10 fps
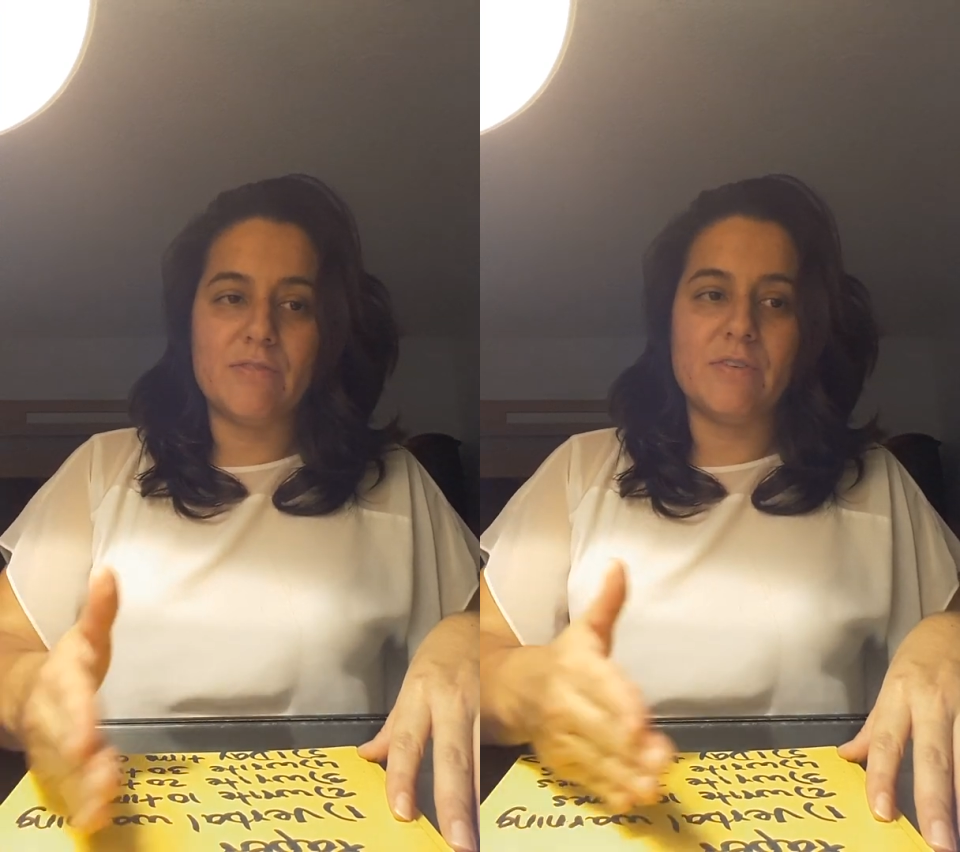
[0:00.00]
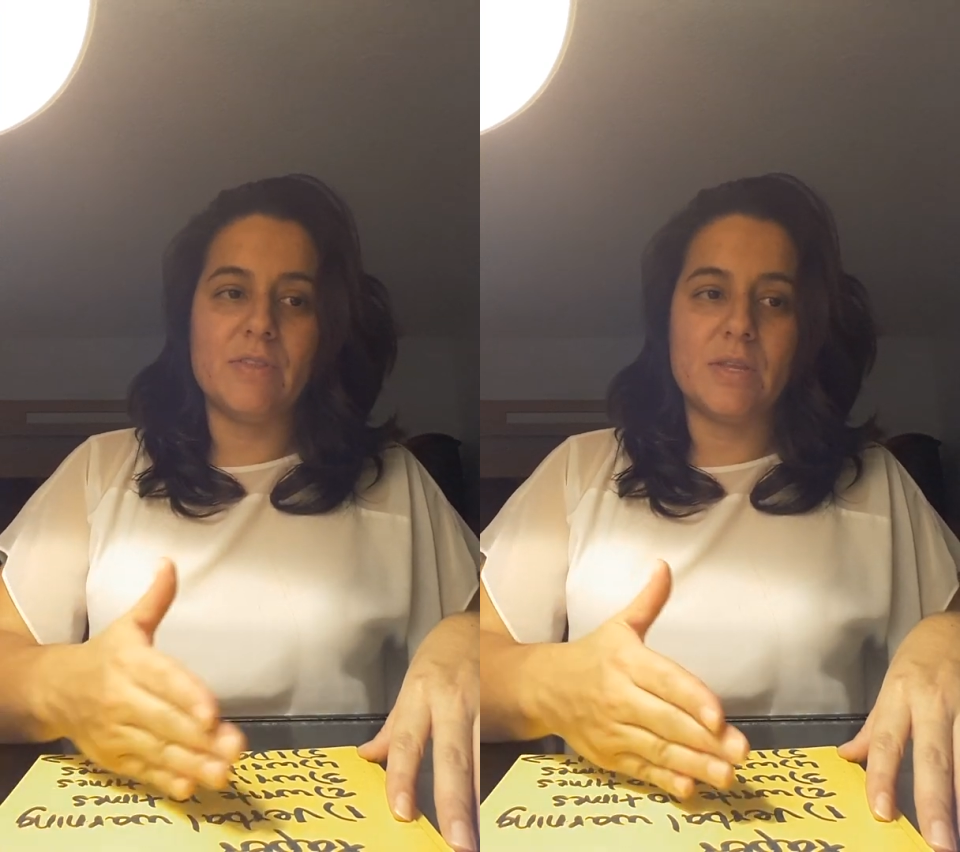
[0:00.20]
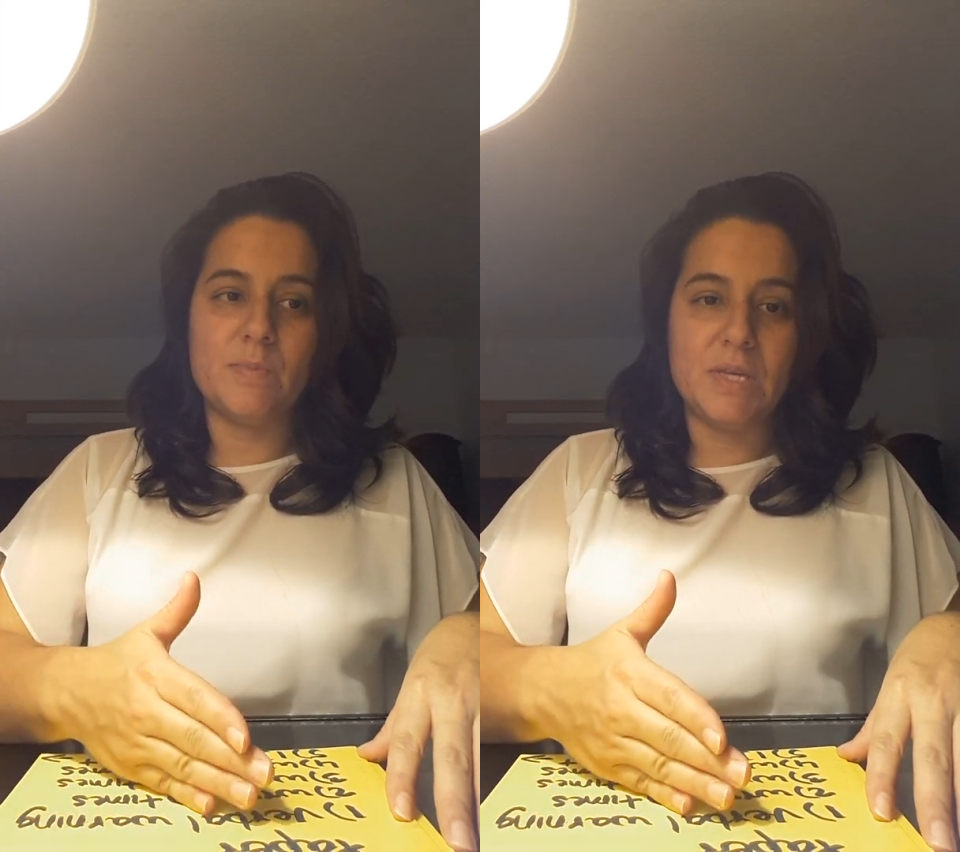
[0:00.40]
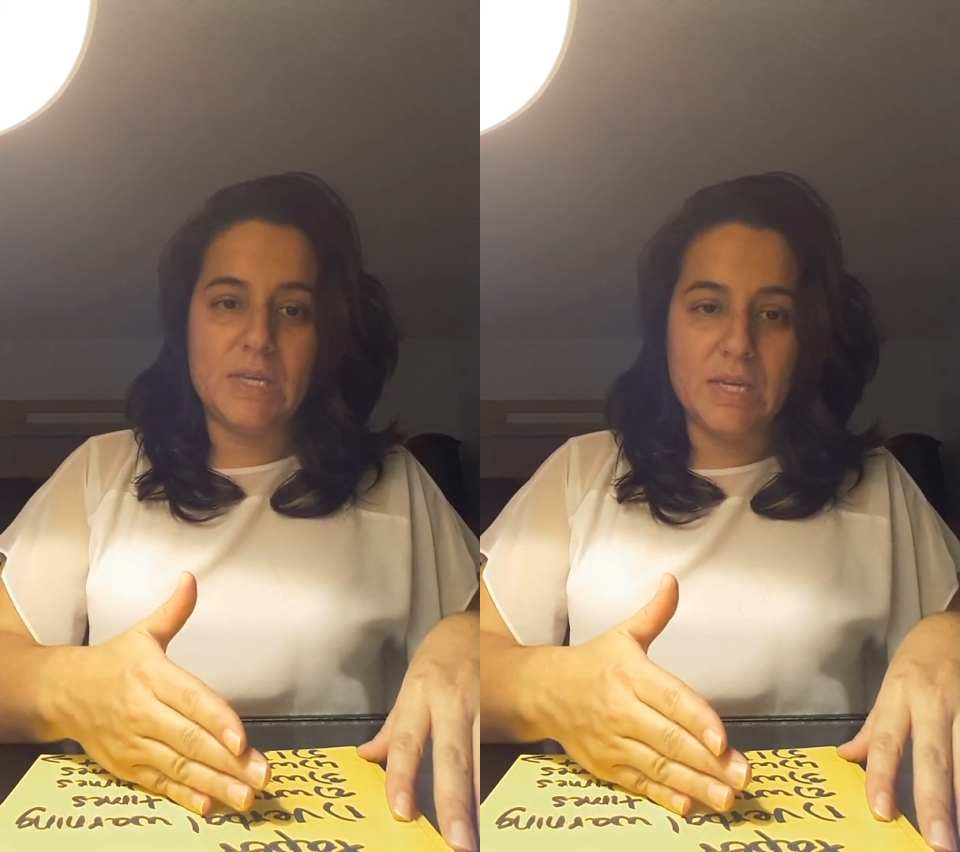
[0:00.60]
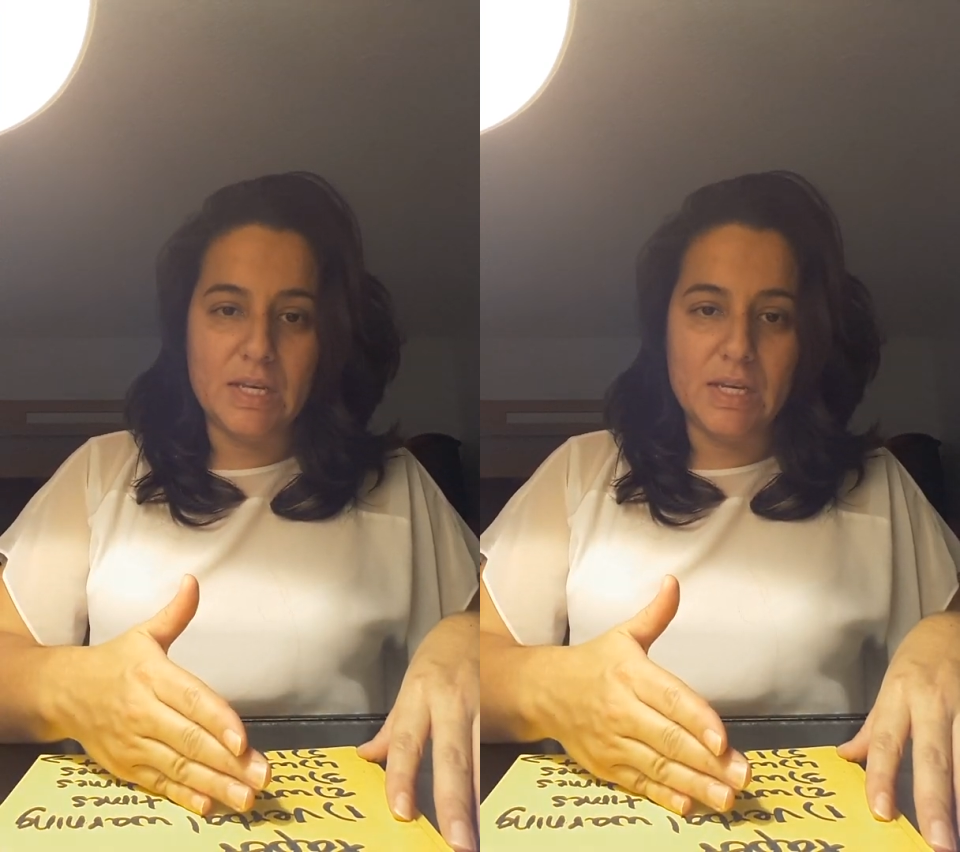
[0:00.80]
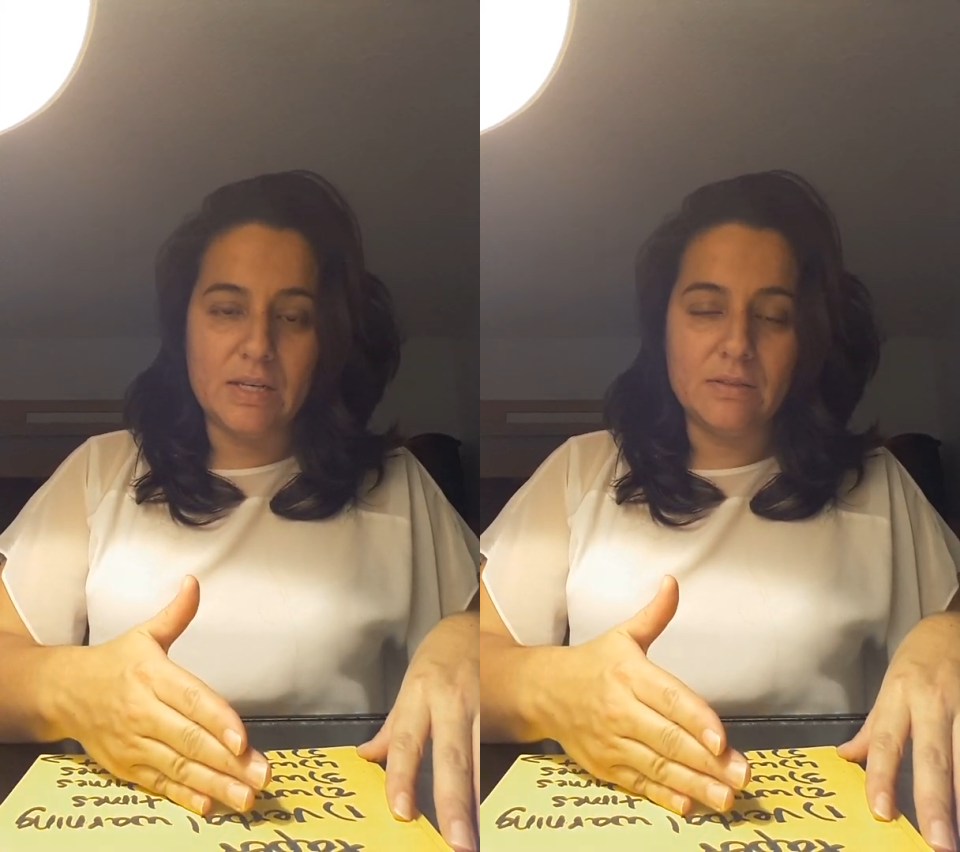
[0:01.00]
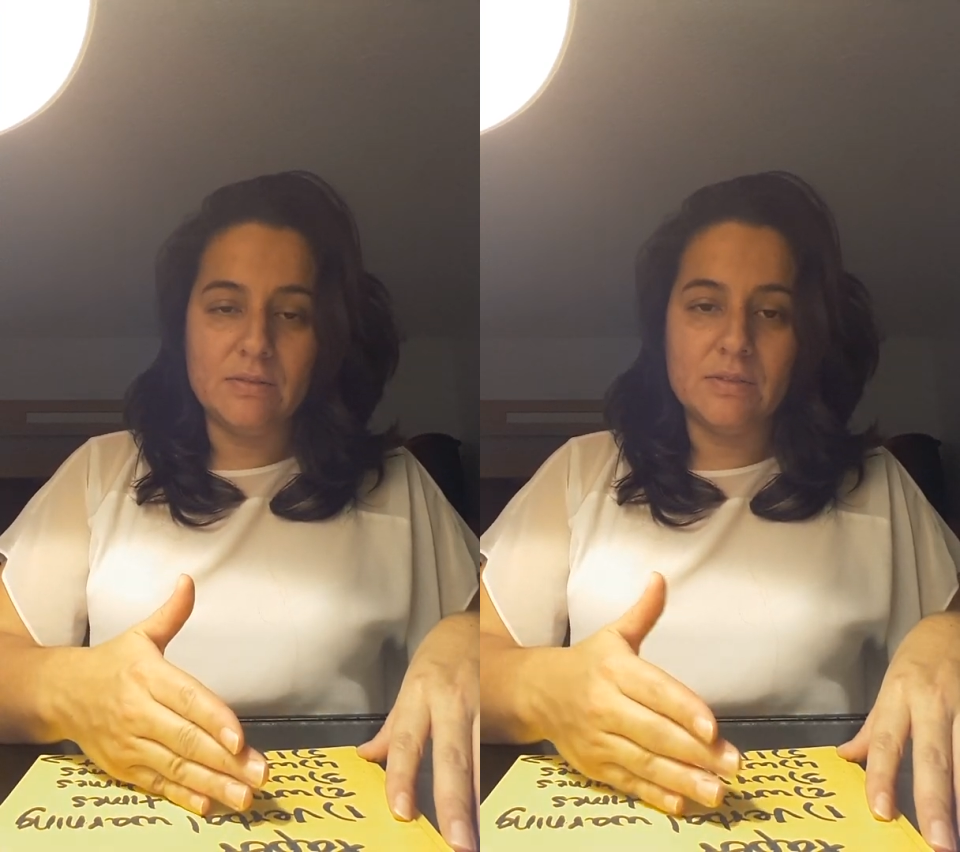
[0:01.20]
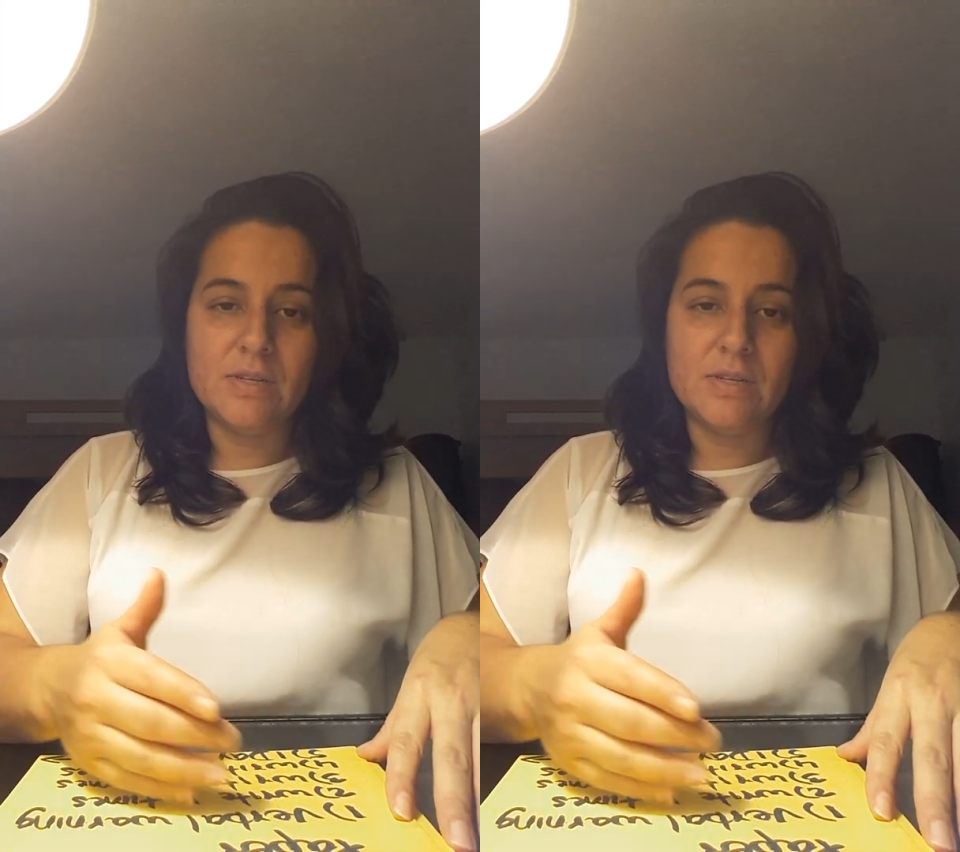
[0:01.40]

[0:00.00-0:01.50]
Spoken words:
from the beginning,